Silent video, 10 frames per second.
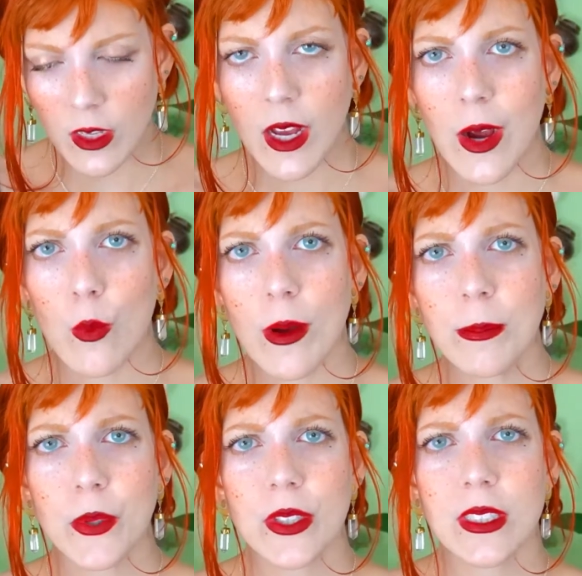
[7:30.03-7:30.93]
At one
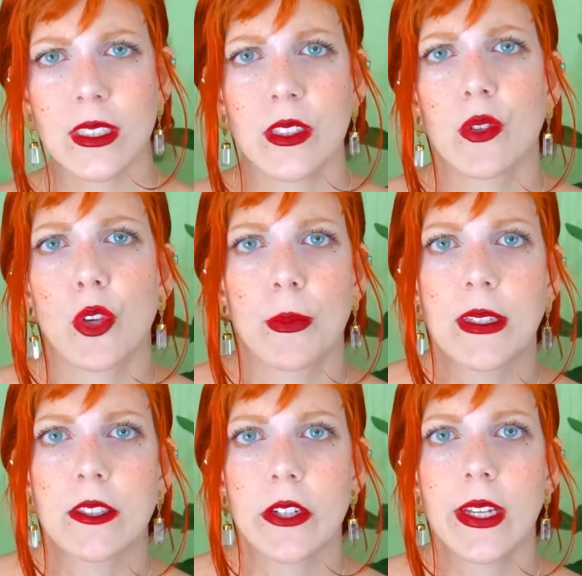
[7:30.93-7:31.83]
point in the
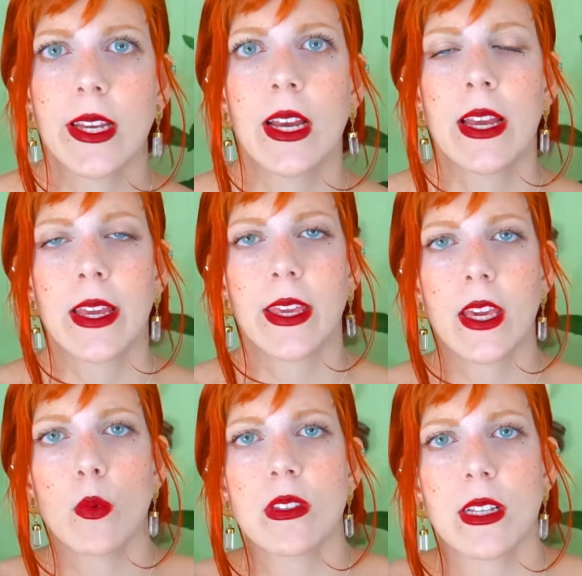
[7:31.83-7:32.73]
documentary,
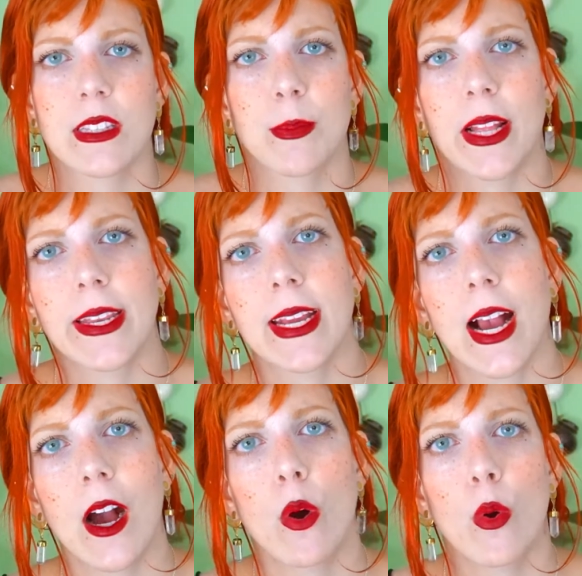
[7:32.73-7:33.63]
he was explaining
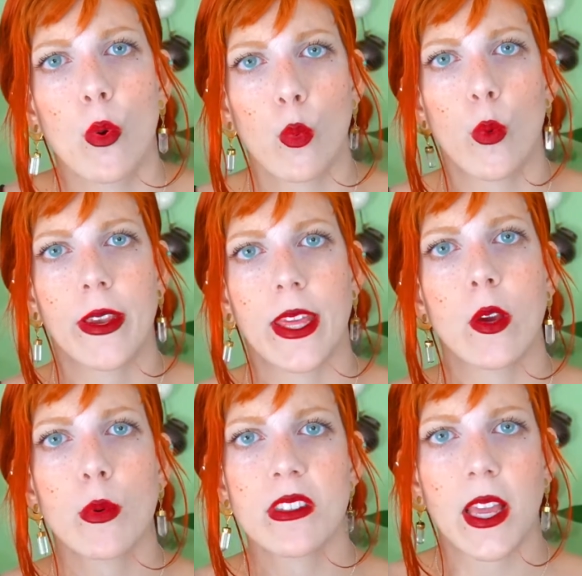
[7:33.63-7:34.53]
how when he
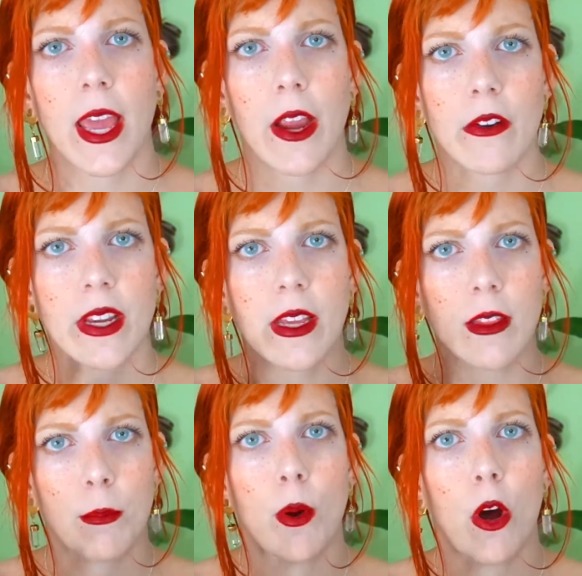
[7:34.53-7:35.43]
was carrying
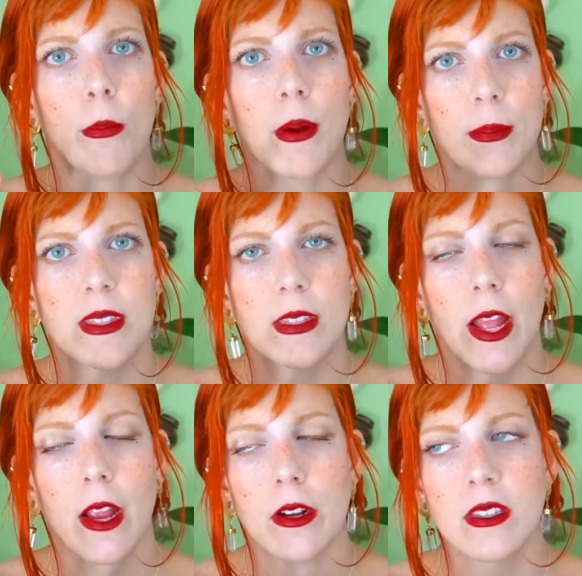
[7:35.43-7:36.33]
the bomb
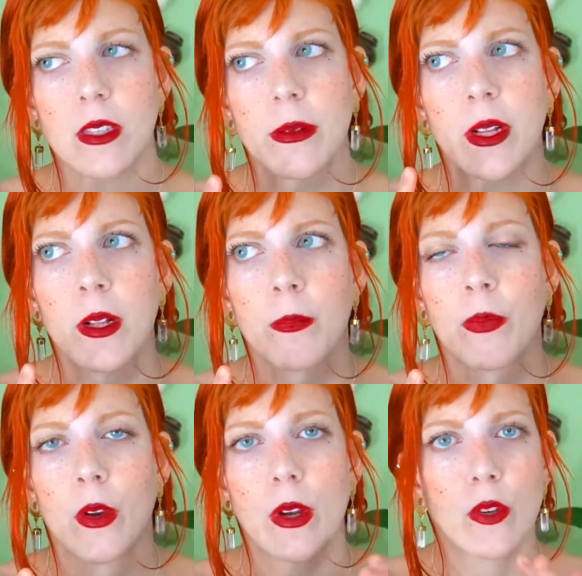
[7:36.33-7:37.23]
upstairs
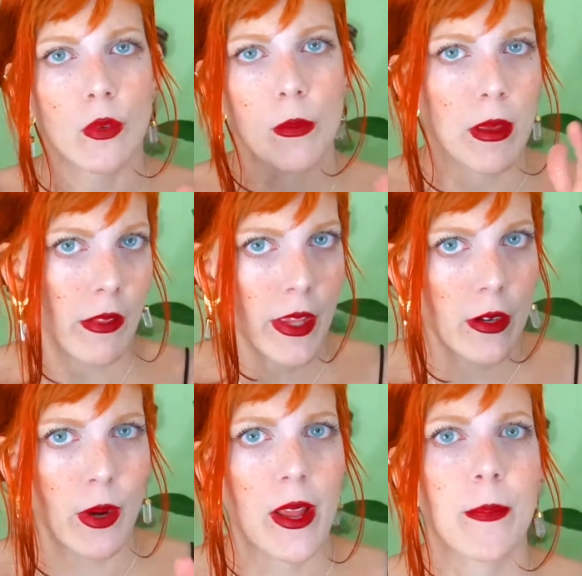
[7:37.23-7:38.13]
into the
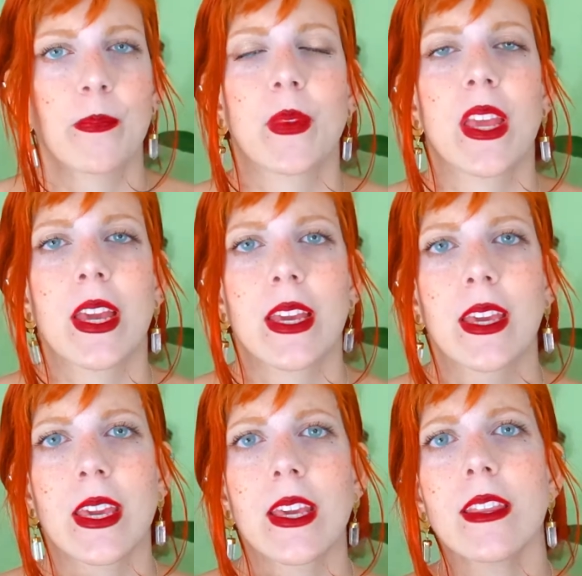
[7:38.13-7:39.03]
building, right,
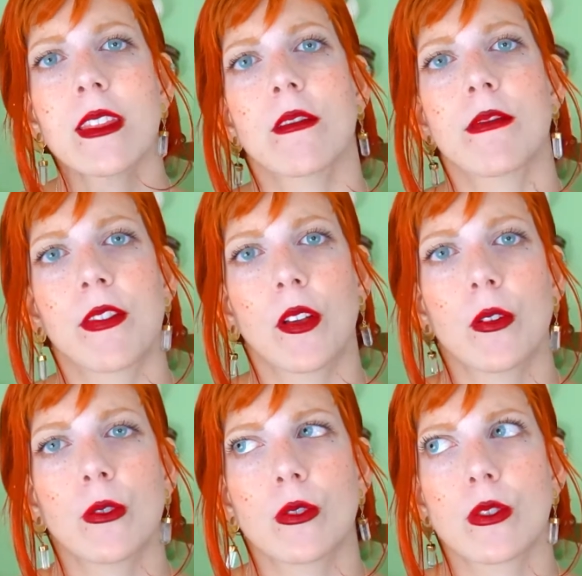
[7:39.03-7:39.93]
he didn't
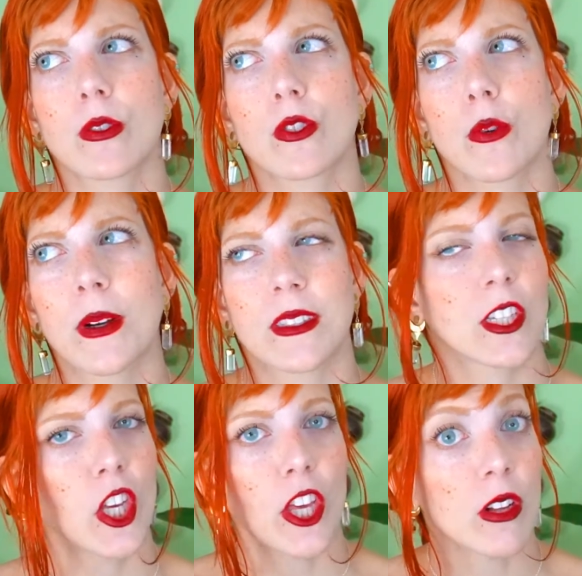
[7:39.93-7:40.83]
feel so
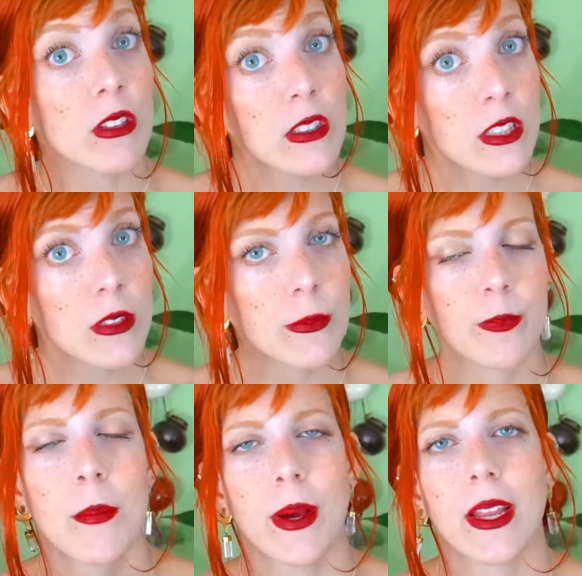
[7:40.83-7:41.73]
much guilt,
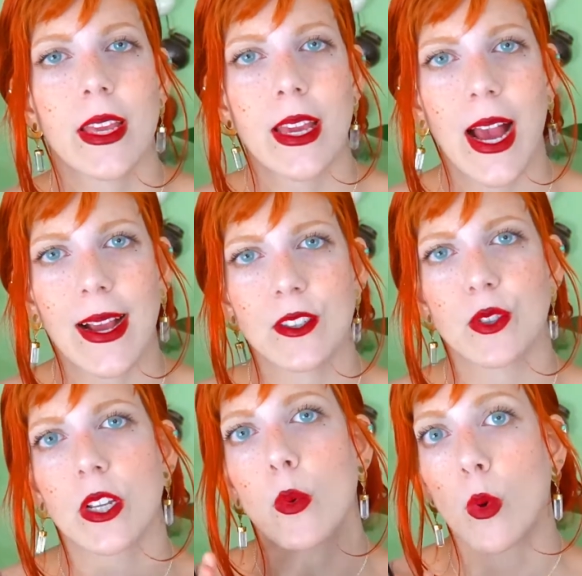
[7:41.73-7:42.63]
but he
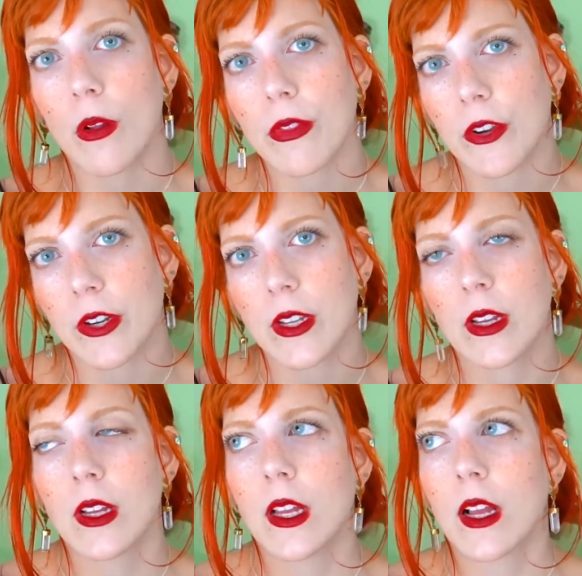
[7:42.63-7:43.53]
actually wondered,
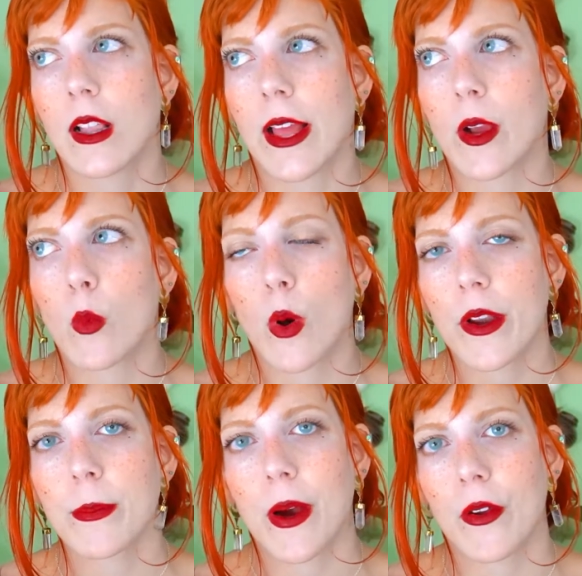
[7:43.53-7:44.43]
like,
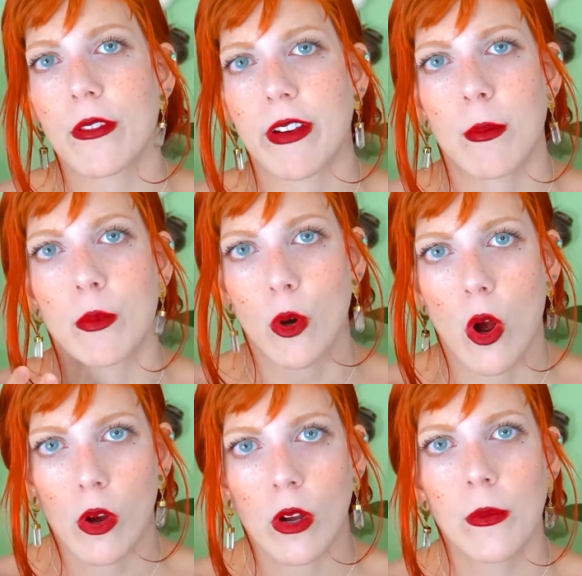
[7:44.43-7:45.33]
what about if I'm
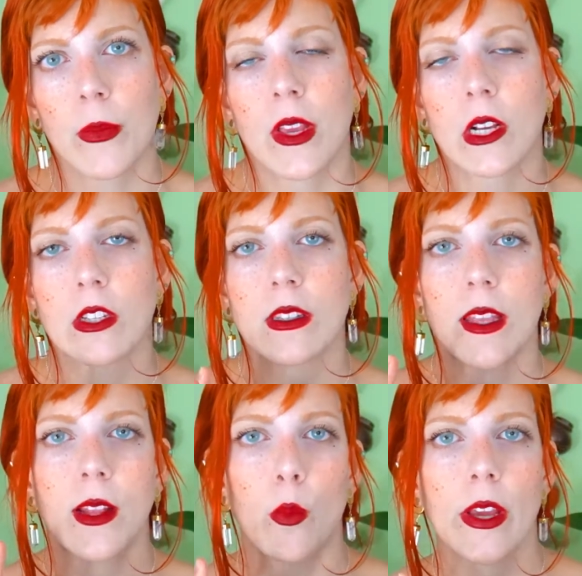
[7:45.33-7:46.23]
wrong? Because
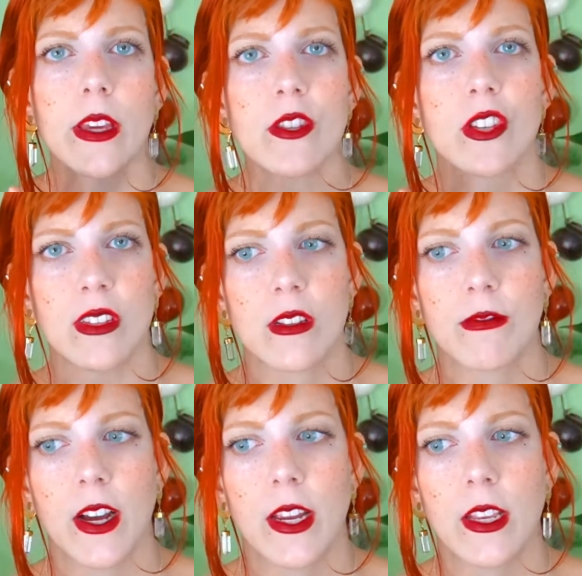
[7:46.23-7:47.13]
the way he
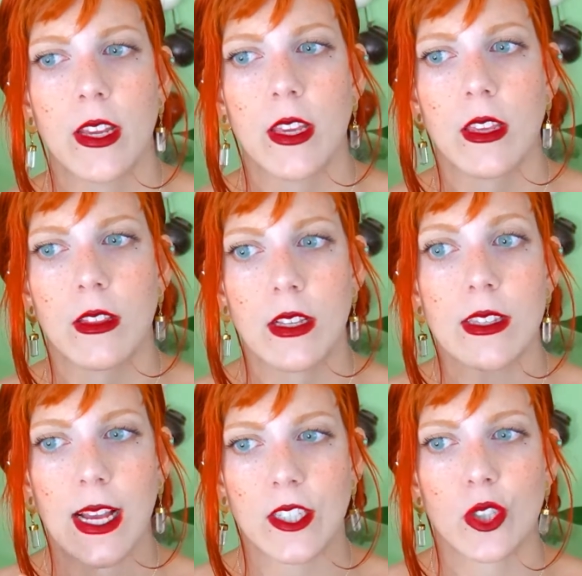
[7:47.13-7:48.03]
justified
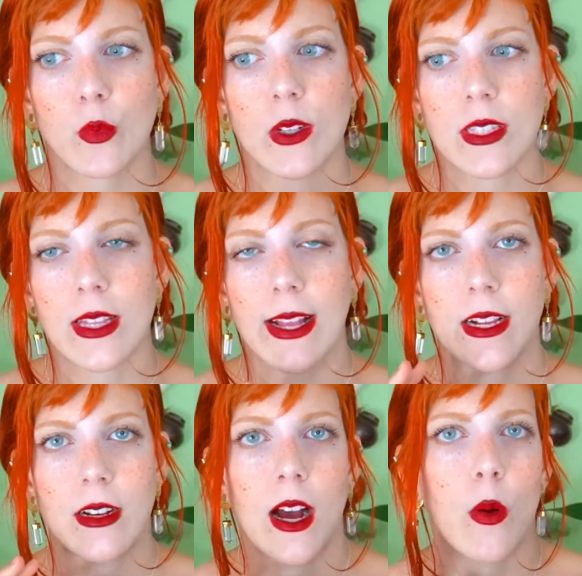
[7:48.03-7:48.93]
this action was
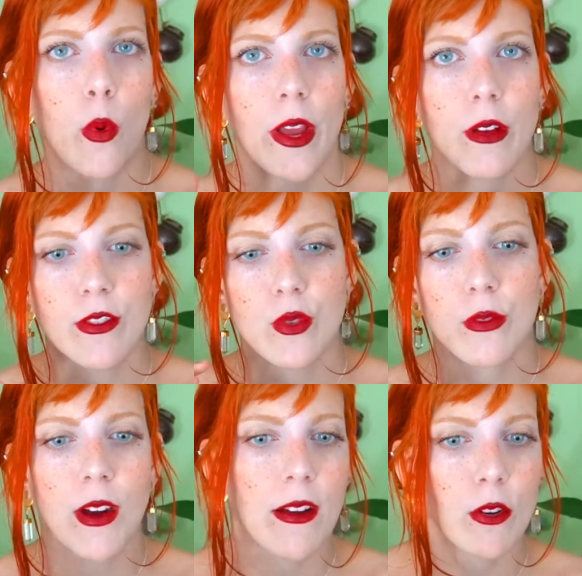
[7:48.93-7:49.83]
like a way of
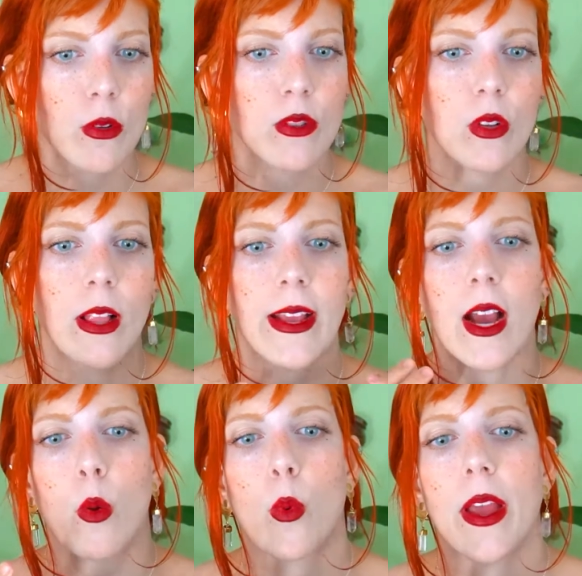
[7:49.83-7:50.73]
survival, so like
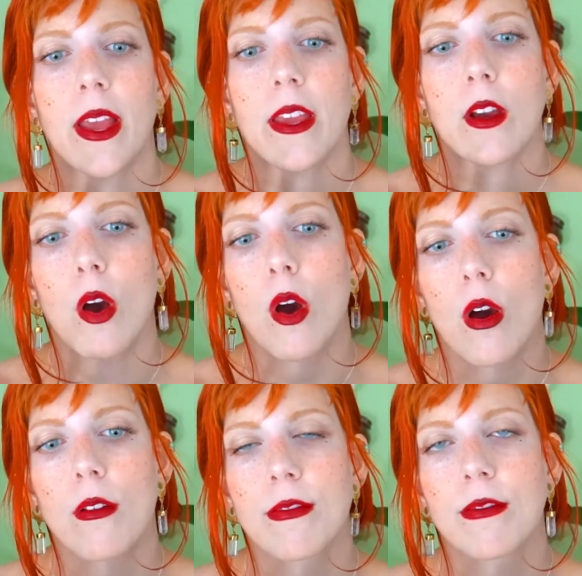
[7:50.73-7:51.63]
a way
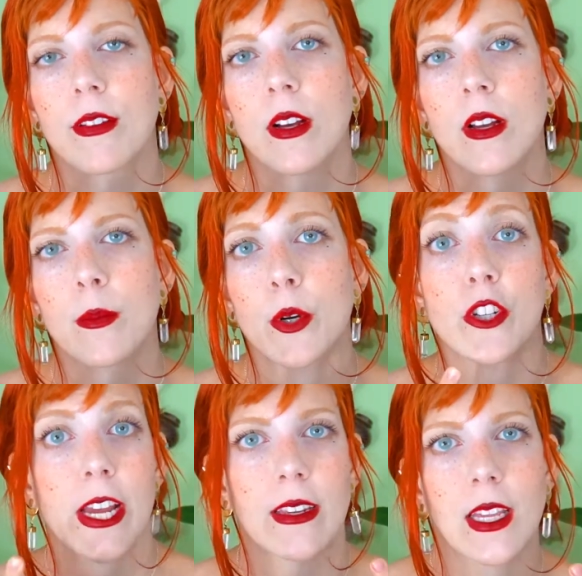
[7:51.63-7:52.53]
of
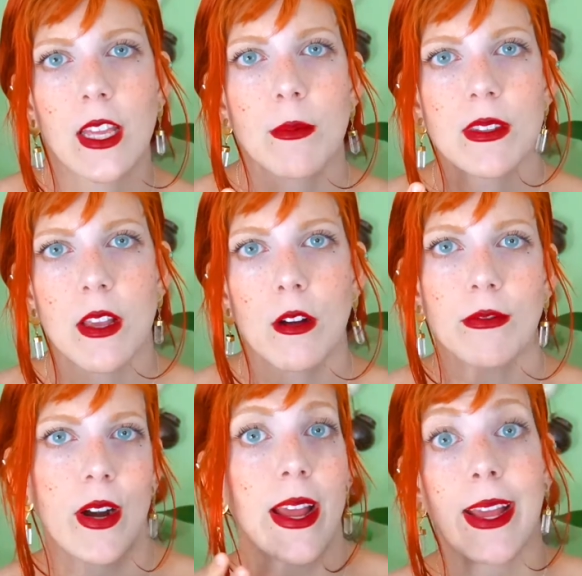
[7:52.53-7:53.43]
protecting
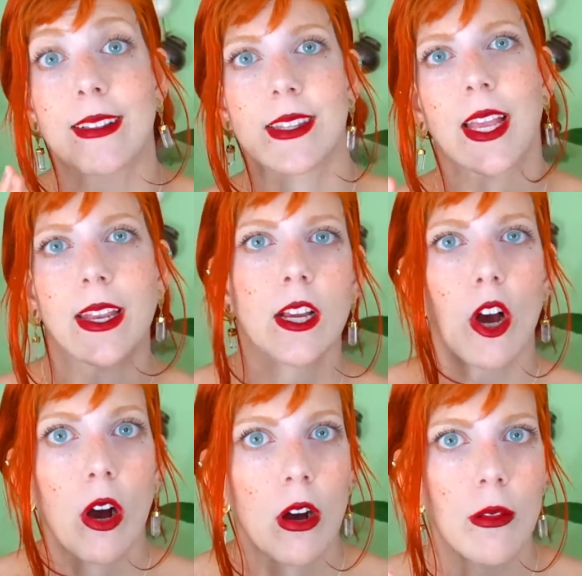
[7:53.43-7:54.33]
himself, right, against getting
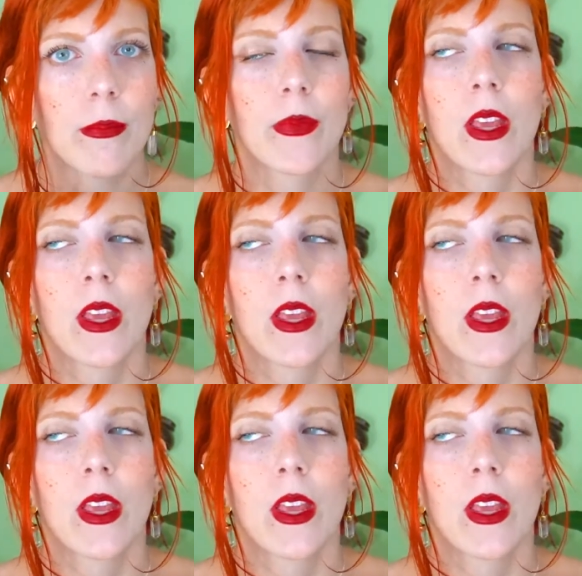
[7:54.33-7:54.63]
caught.